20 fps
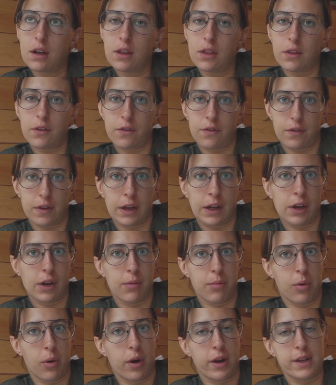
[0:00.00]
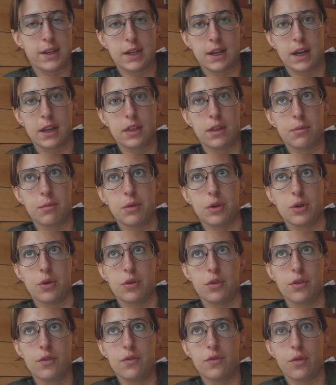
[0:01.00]
the finger pointing at the
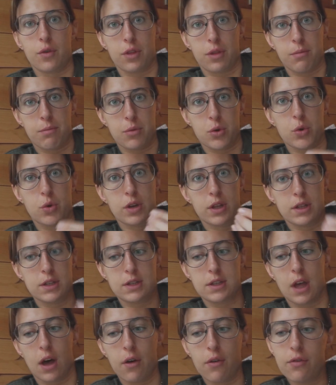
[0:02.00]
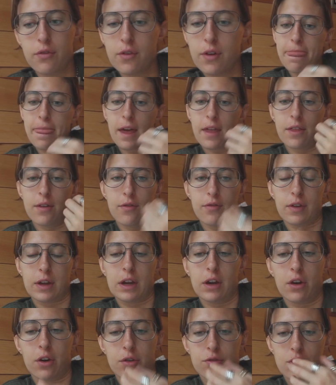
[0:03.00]
moon for the moon itself. And the
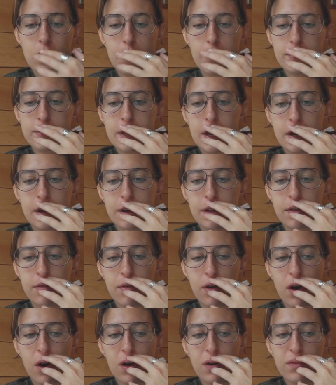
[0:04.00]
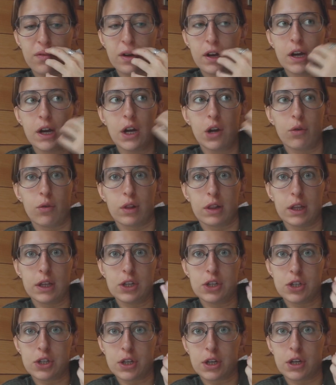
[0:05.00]
finger is representative of
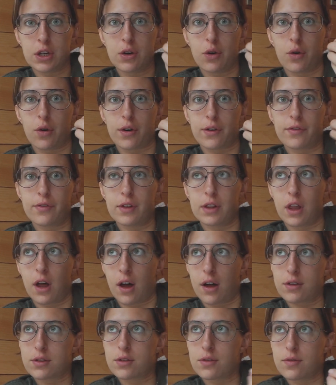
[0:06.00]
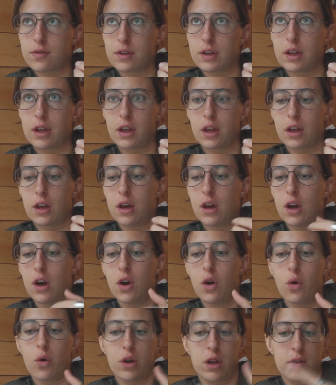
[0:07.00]
religion or philosophy
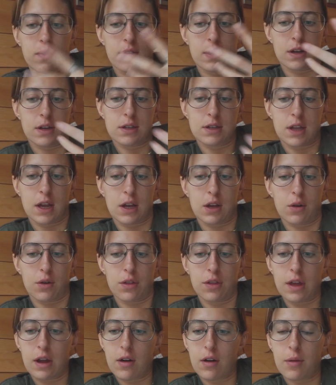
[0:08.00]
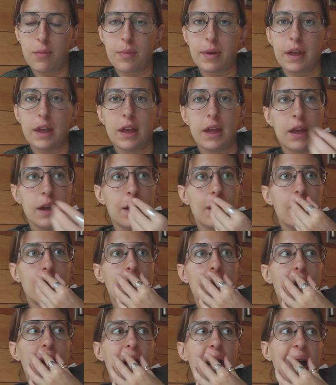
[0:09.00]
or even a psychotherapy,
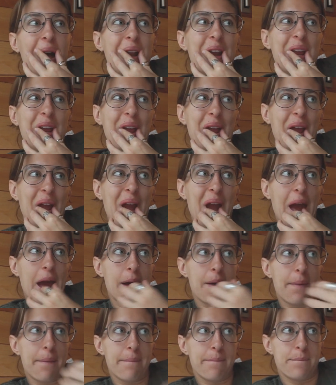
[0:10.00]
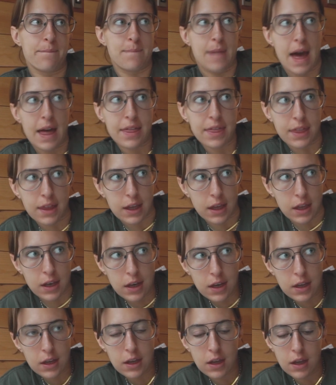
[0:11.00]
any
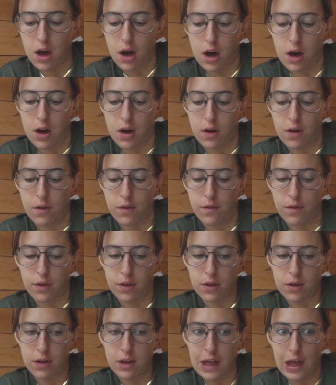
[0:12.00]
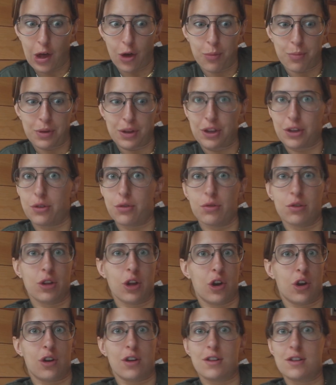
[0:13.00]
method of helping you
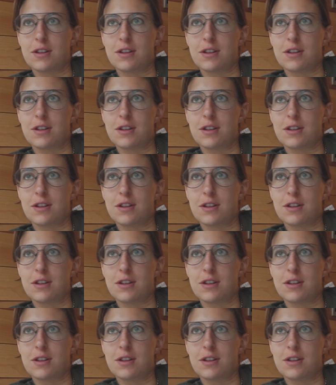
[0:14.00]
learn